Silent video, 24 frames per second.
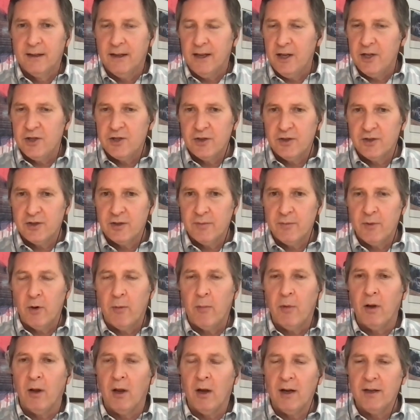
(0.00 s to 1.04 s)
engines
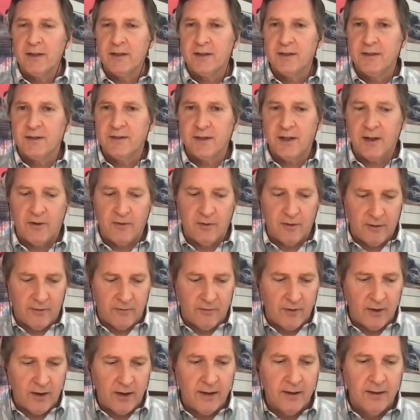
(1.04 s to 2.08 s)
immobilized, etc.
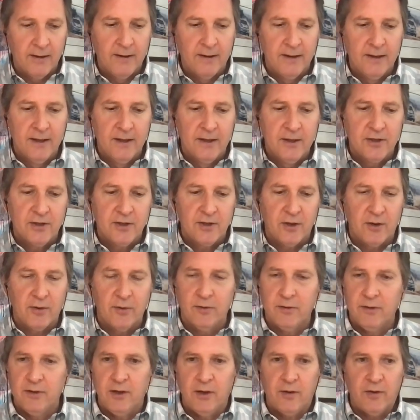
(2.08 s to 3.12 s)
Right. So,
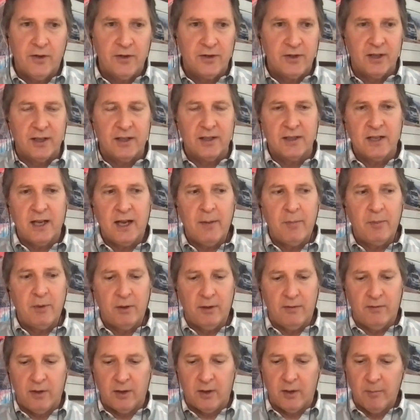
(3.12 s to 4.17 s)
you know, there's an example
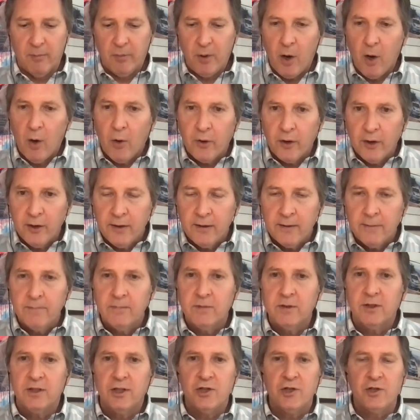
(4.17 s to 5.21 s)
of a component,
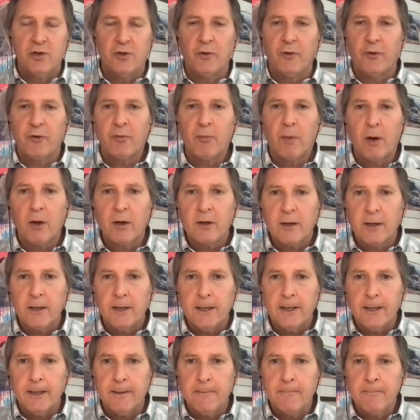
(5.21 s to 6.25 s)
digital smart
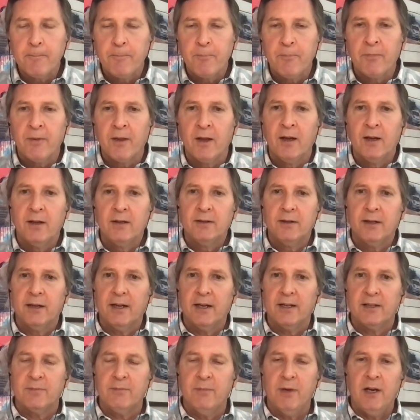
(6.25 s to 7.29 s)
key, that
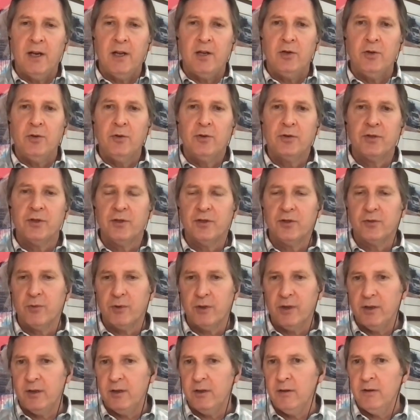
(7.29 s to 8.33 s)
has many uses
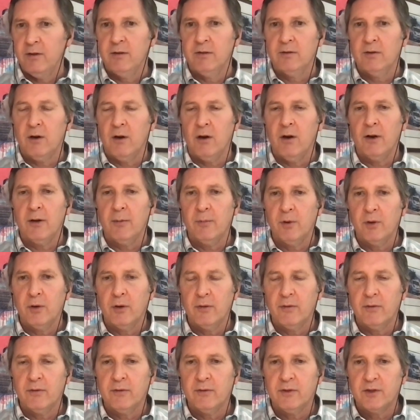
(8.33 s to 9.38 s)
within the
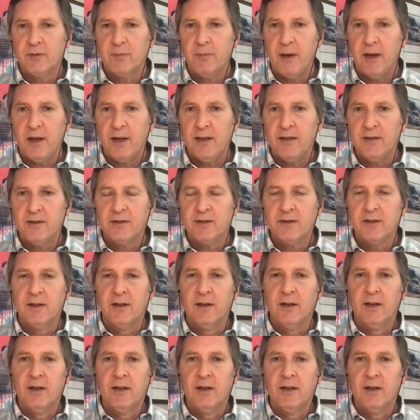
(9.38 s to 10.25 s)
automotive space.